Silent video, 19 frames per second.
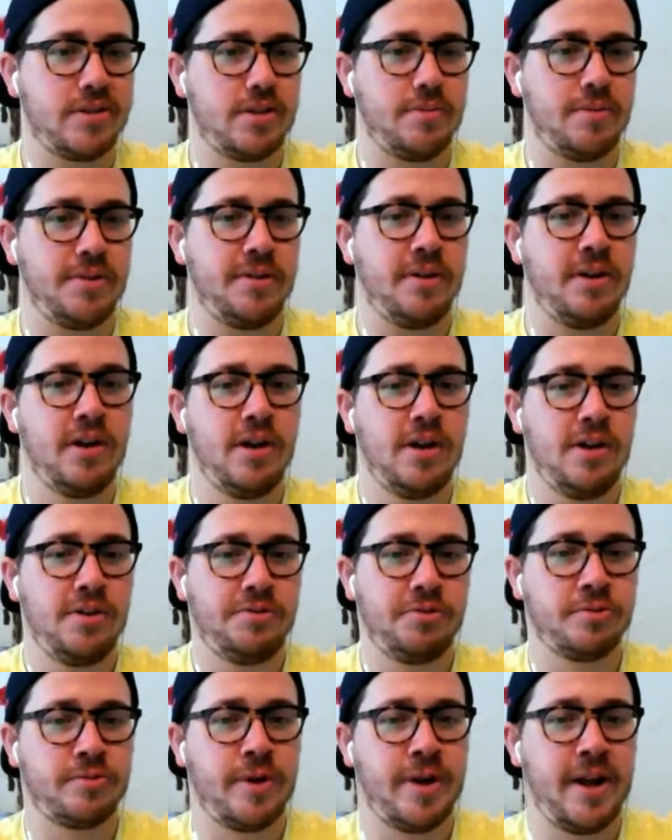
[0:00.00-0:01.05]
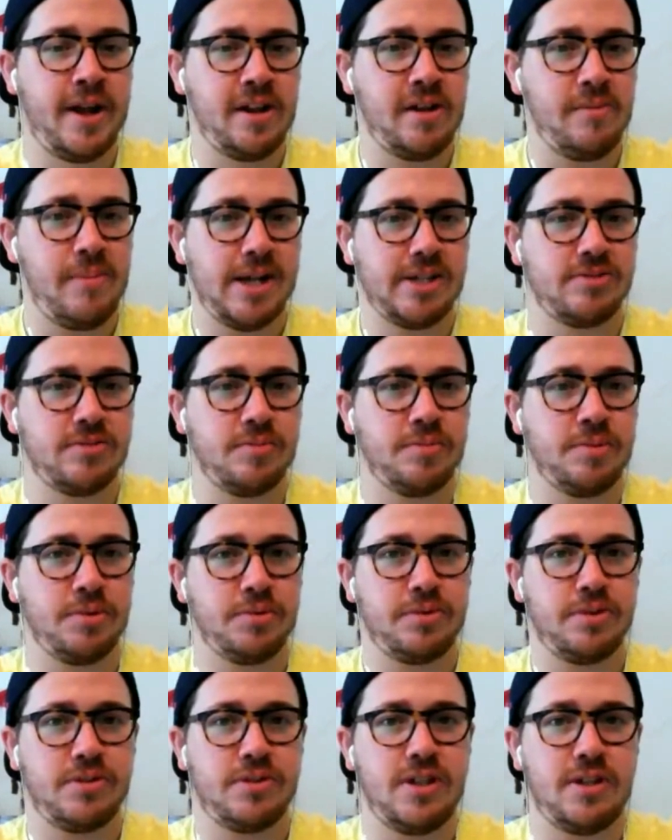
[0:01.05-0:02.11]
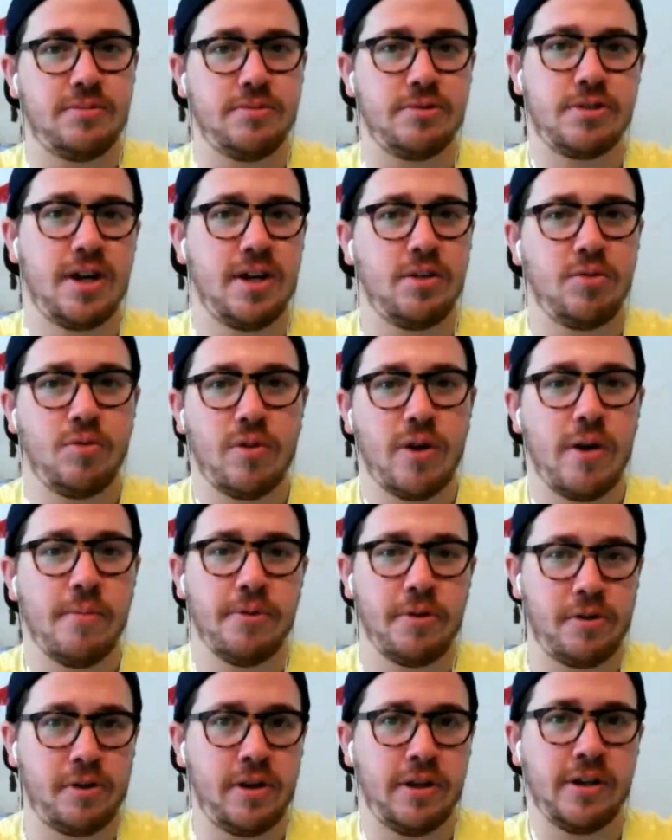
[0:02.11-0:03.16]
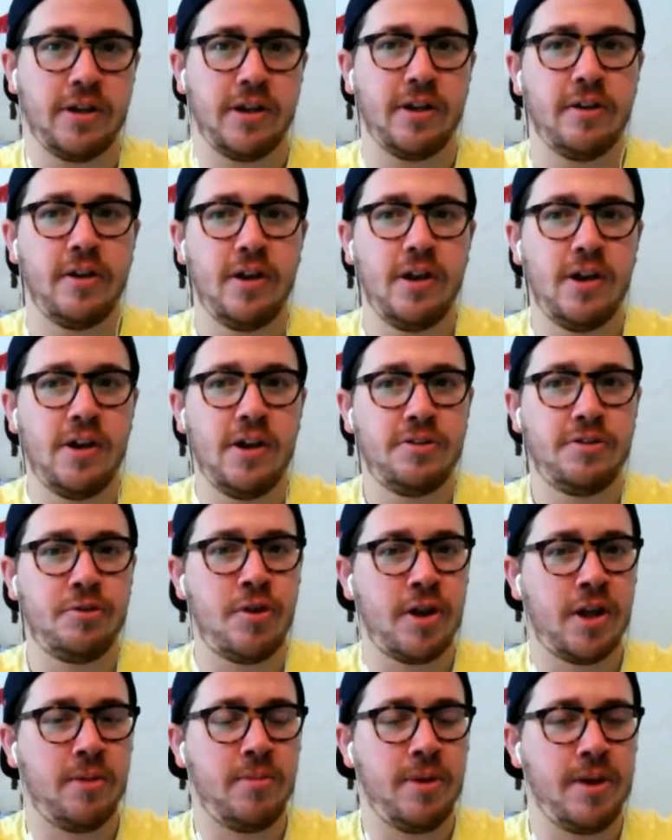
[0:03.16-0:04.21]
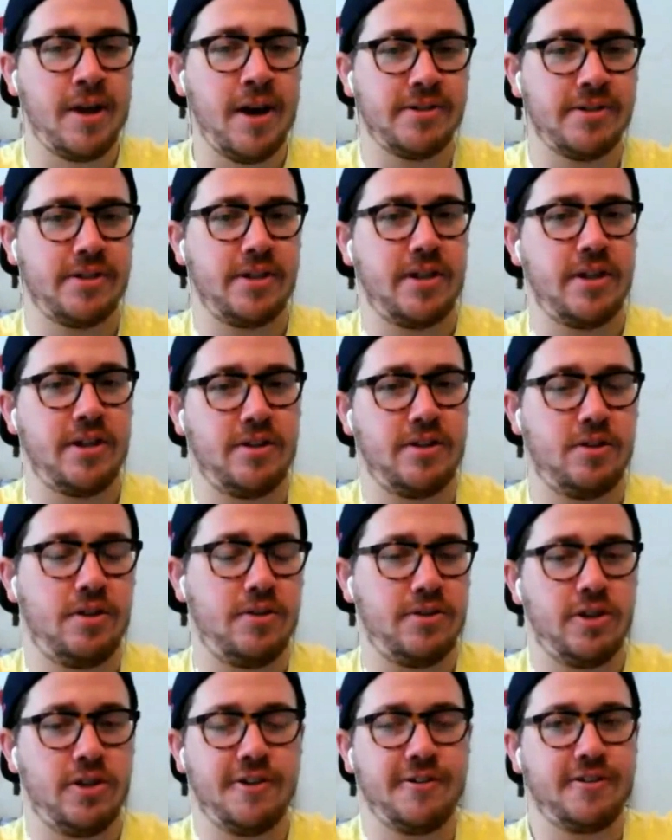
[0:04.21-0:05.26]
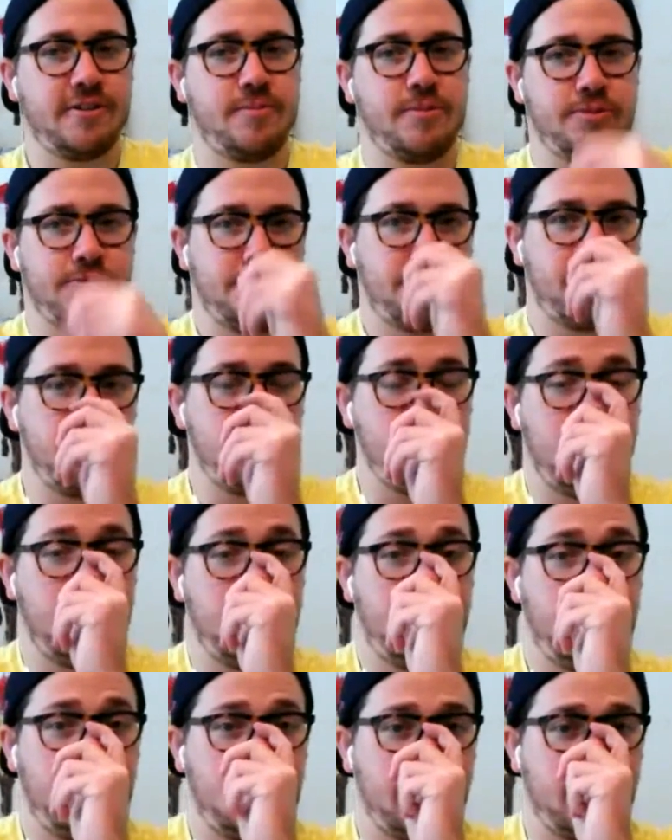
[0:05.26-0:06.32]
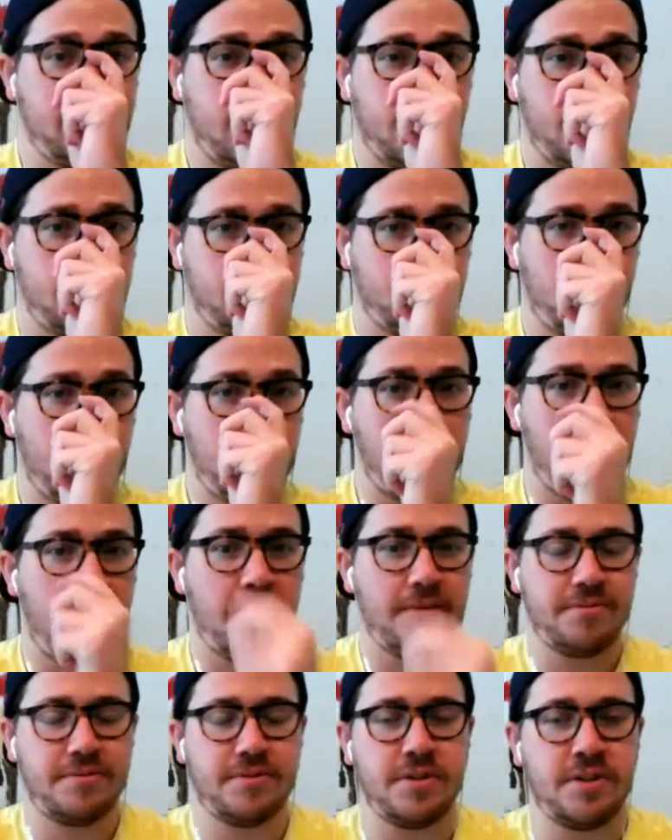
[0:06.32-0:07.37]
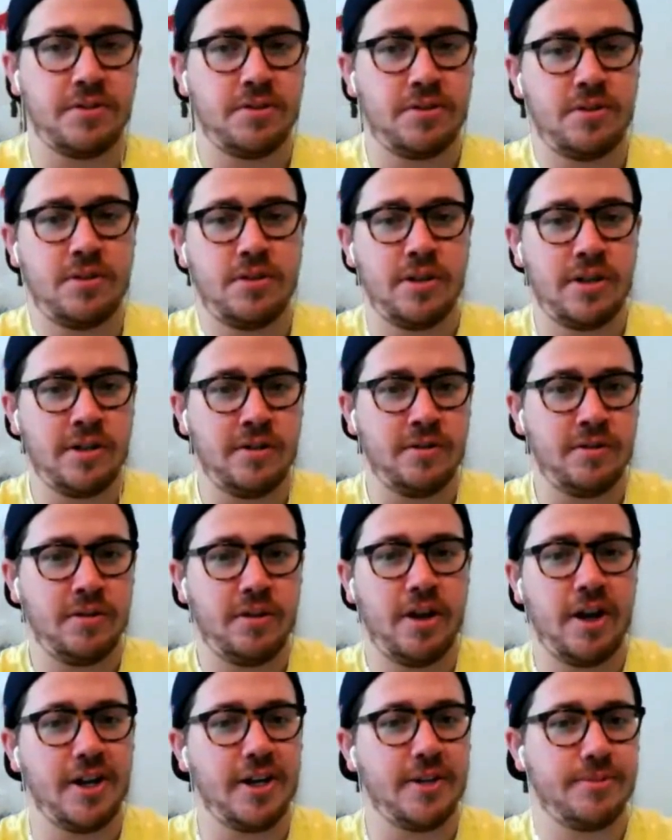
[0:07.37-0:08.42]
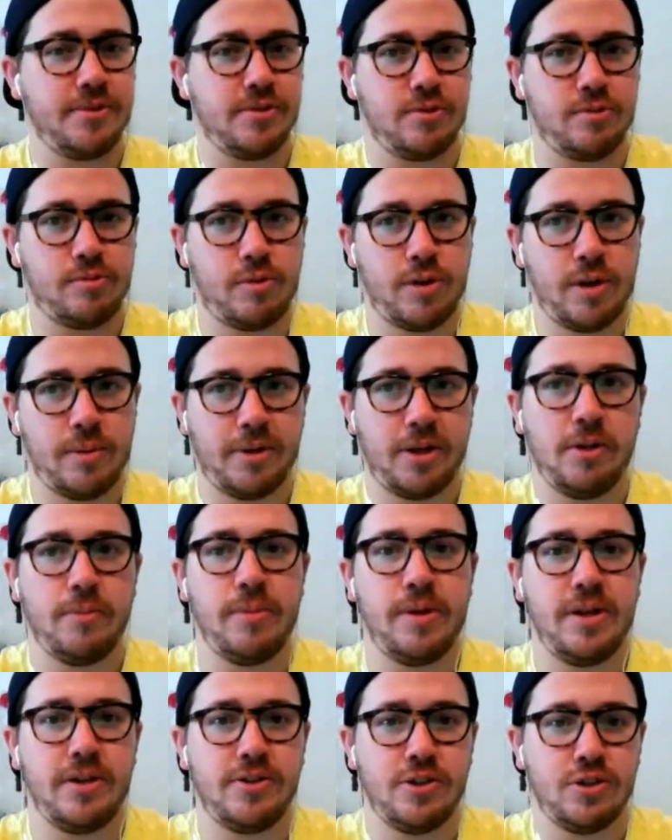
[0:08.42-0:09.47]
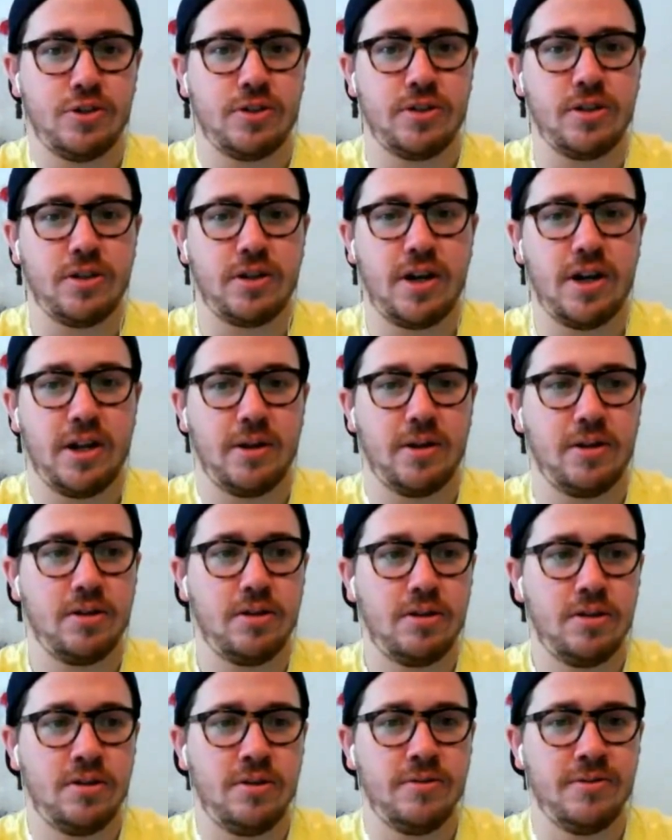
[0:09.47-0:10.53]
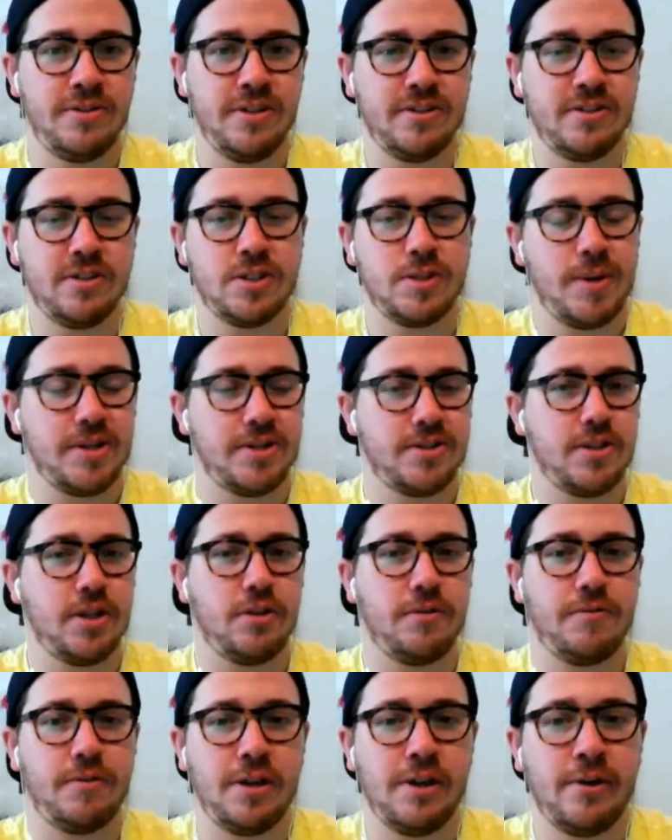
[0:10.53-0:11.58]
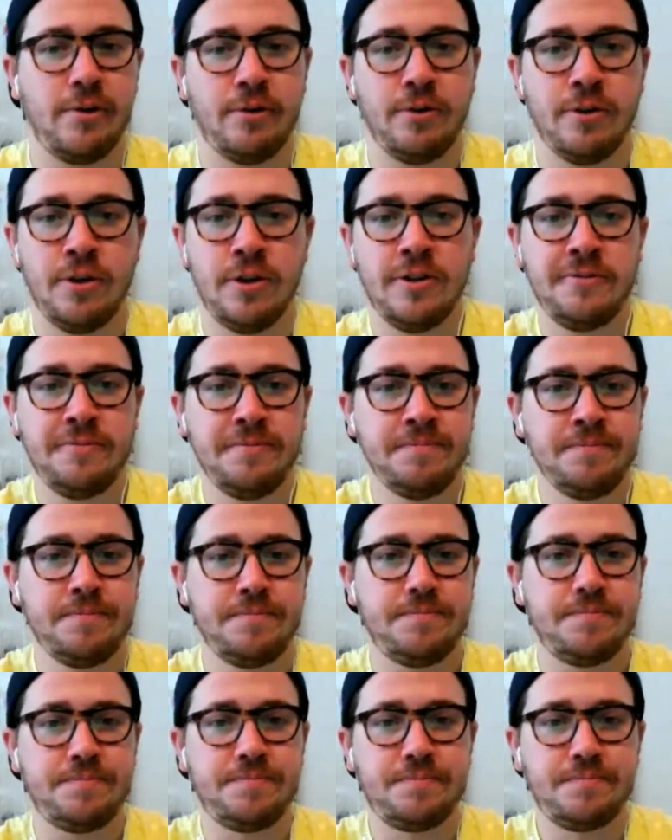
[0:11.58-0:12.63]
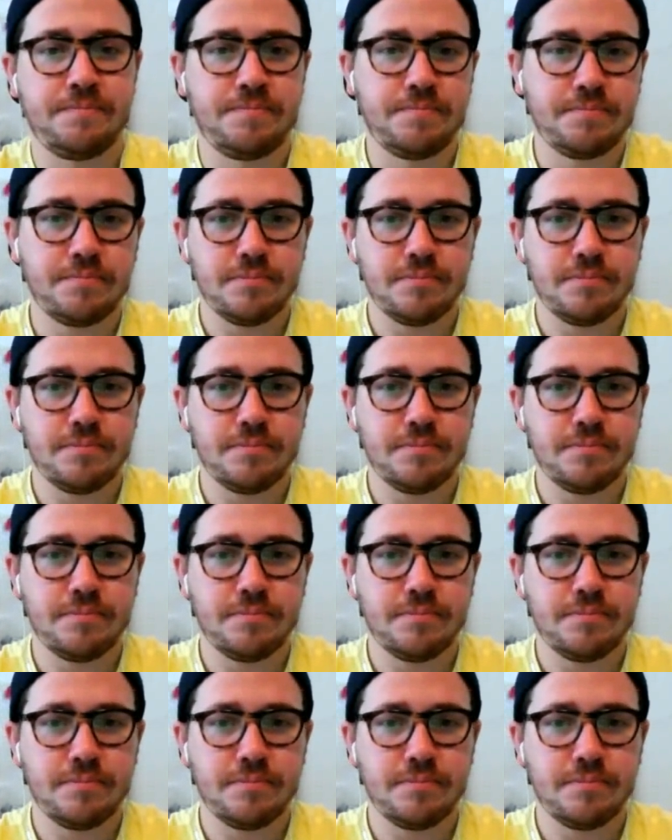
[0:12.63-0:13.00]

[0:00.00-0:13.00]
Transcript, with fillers: I mean, those right-handed bats from both these teams are kind of where I'm looking, and not going could be guys that get a ton of exposure too. But I think as far as one-offs is in lineups is what I'm going to be just to uh, kind of distance myself, you know. Definitely.